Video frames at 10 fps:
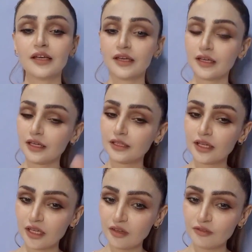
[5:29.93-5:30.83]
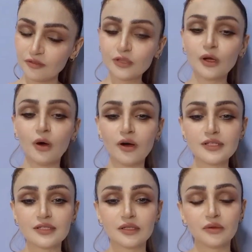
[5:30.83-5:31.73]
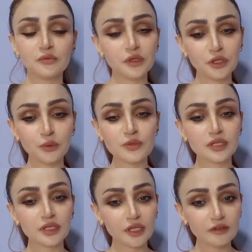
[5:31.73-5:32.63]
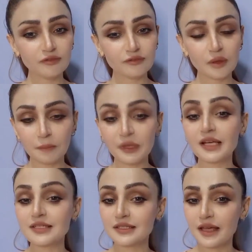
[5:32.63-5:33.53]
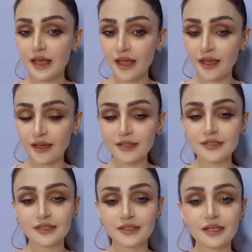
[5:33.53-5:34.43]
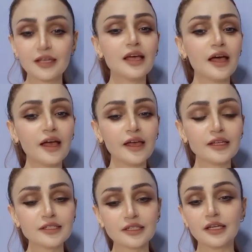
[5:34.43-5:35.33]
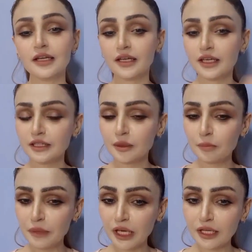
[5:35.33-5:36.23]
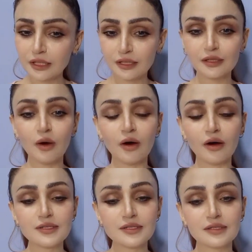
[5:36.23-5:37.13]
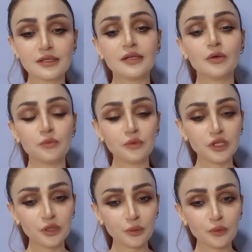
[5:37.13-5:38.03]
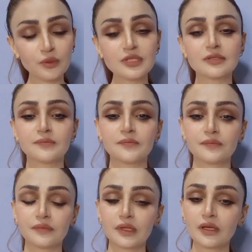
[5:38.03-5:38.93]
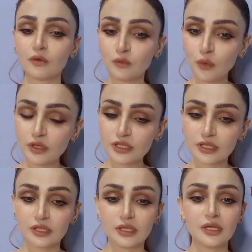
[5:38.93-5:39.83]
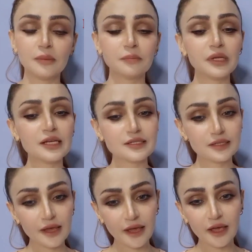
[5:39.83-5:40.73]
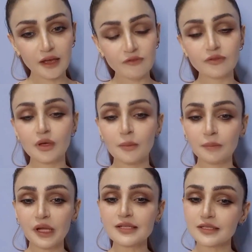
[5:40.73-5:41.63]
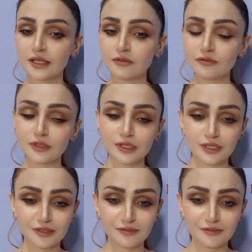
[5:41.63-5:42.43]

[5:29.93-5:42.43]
in the if clause, we use if plus had, and in the main clause, we use would plus have plus infinitive.